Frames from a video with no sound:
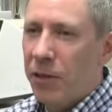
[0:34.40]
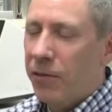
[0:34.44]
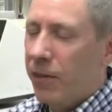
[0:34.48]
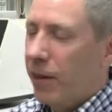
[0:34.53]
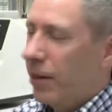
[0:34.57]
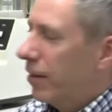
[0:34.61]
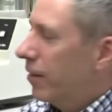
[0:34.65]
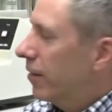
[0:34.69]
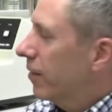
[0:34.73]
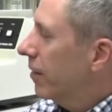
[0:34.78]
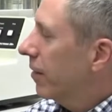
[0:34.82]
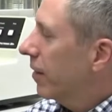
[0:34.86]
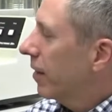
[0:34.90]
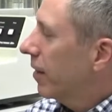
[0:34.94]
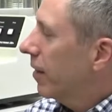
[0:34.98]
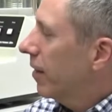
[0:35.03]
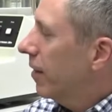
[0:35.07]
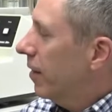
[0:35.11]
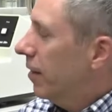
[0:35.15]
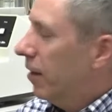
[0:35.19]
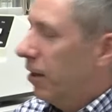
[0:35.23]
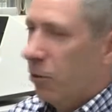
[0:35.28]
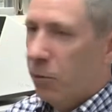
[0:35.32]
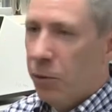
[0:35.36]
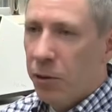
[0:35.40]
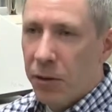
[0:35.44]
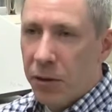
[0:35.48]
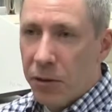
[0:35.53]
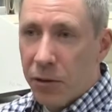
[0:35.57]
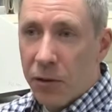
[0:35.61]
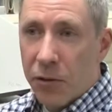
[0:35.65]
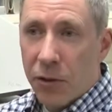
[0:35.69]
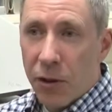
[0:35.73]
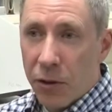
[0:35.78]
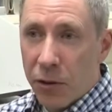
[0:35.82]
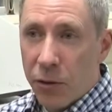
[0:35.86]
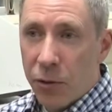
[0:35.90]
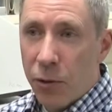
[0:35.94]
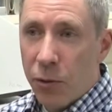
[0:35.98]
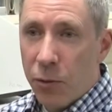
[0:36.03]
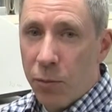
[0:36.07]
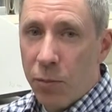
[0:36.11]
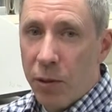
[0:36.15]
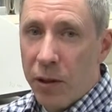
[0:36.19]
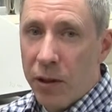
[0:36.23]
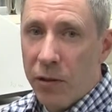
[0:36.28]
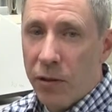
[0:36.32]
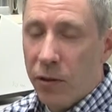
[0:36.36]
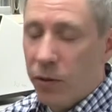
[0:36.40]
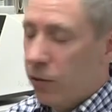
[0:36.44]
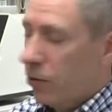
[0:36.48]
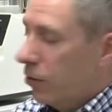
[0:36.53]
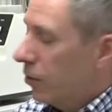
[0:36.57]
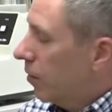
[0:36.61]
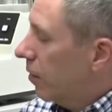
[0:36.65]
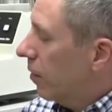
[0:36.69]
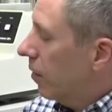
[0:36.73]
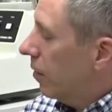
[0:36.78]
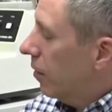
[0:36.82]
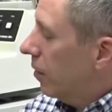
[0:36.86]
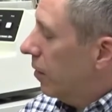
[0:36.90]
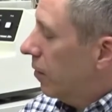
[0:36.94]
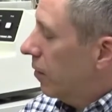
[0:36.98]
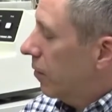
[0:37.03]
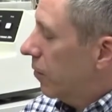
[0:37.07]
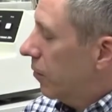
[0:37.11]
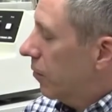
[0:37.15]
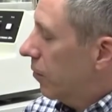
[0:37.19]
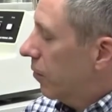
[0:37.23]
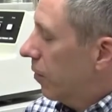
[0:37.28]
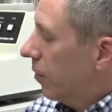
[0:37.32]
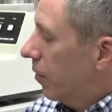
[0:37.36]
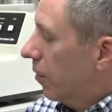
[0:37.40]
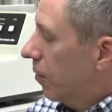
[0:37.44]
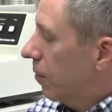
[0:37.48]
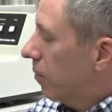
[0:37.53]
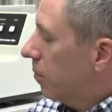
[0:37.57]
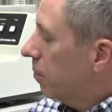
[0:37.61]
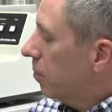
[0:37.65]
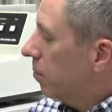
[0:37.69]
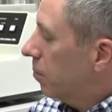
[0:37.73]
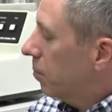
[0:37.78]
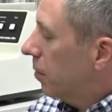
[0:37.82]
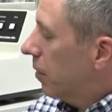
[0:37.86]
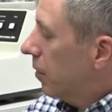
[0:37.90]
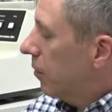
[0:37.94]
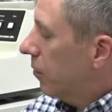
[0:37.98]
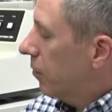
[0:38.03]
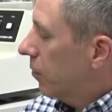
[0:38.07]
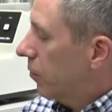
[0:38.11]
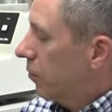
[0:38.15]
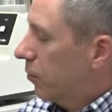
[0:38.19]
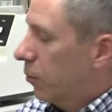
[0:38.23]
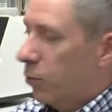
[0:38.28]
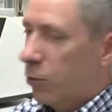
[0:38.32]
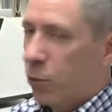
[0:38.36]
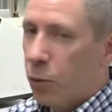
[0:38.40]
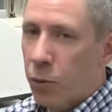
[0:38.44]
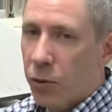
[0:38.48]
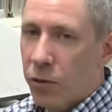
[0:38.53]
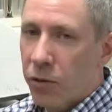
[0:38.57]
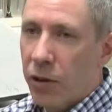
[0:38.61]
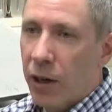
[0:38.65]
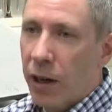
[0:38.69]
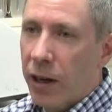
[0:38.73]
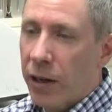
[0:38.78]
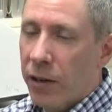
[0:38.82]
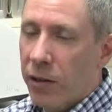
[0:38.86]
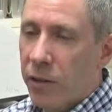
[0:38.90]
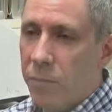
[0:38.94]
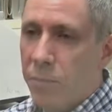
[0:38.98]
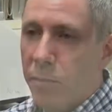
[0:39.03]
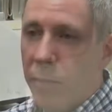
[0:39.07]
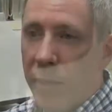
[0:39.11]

right here, and it really just has two pieces. This piece is the force gauge. It